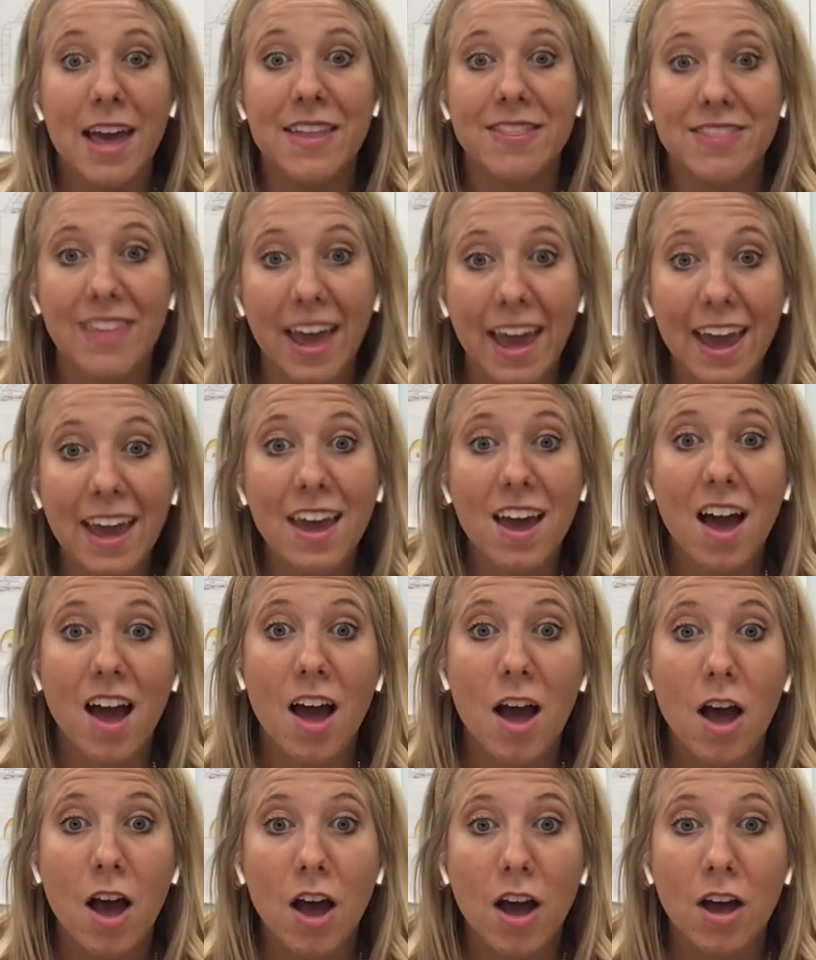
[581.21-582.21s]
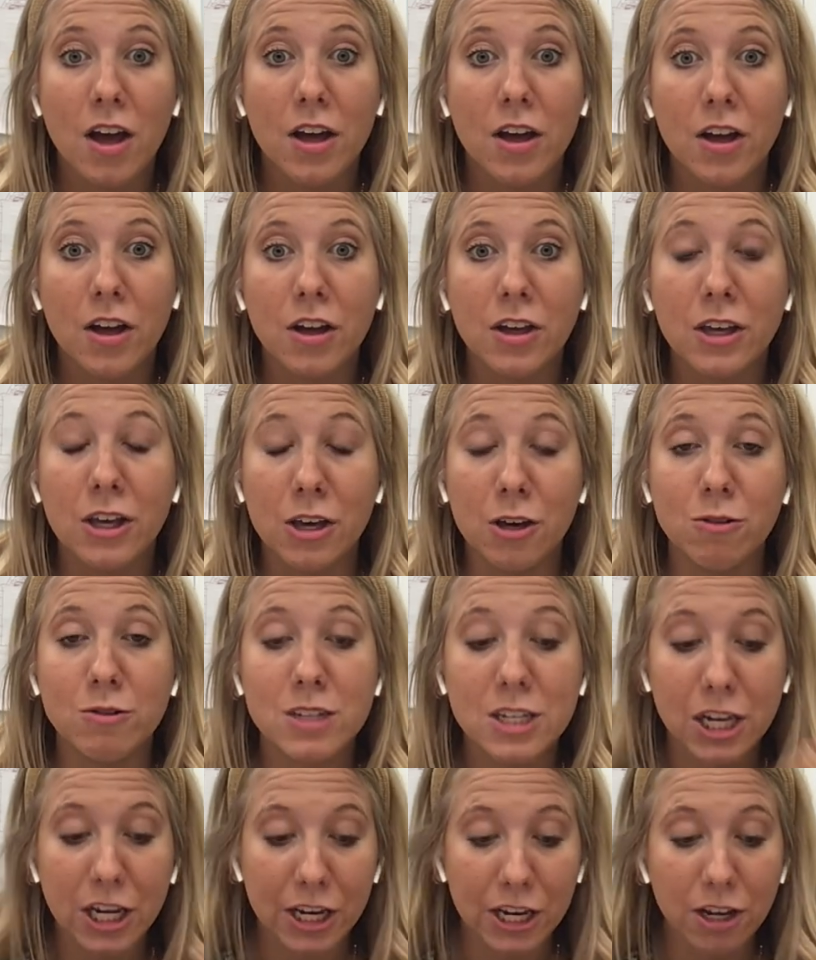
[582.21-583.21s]
They
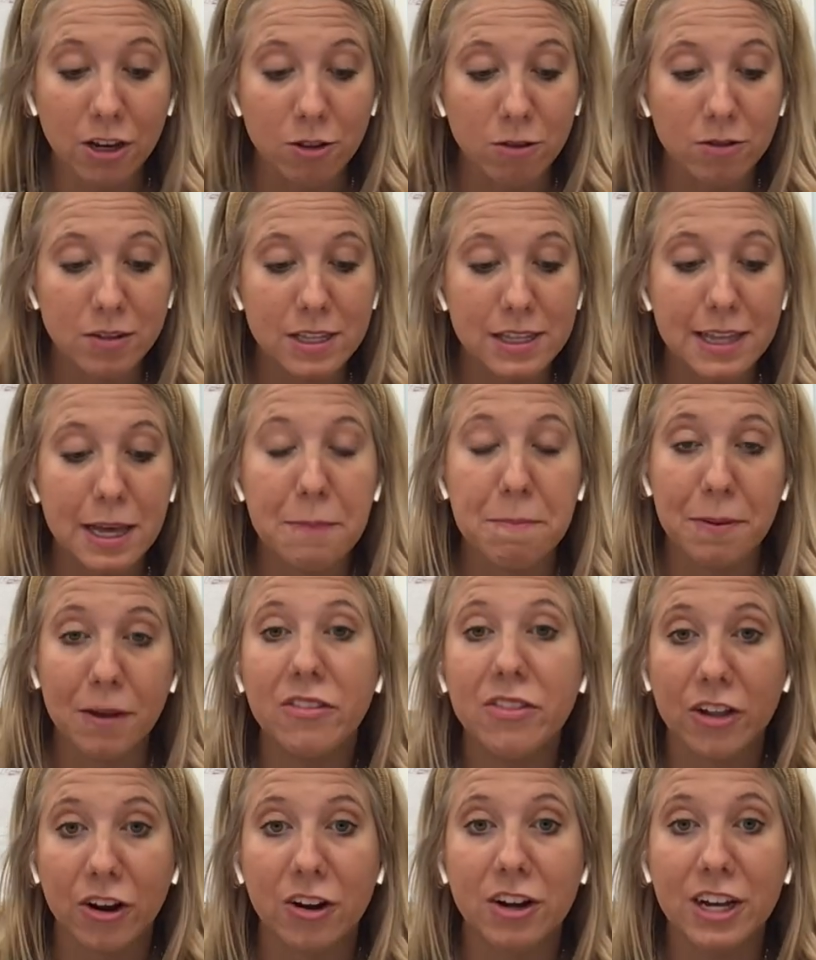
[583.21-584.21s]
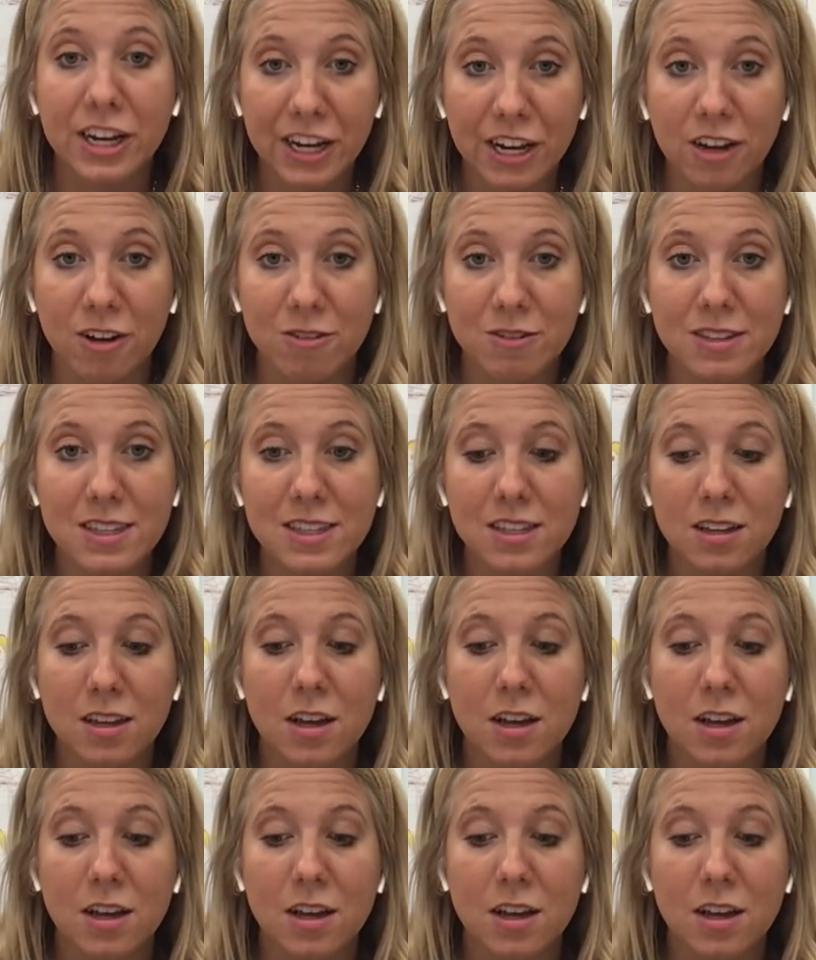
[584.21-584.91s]
used canoes. They built their canoes.